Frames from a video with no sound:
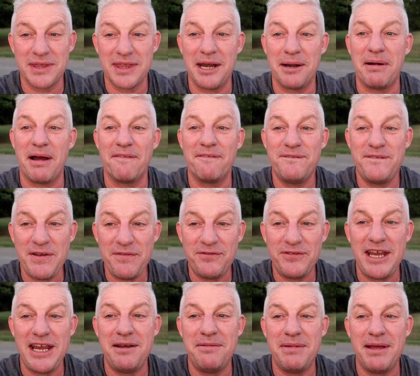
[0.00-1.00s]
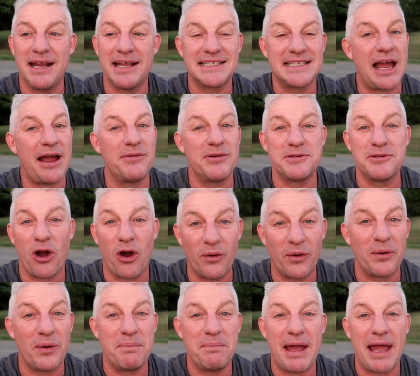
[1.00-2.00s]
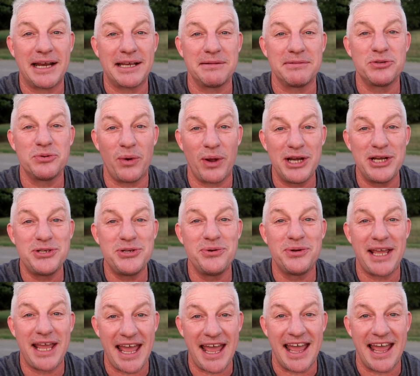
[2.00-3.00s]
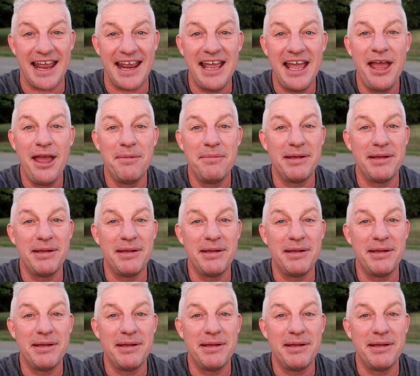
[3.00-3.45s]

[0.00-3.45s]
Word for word: within about fifteen minutes, I was already back to twenty-two K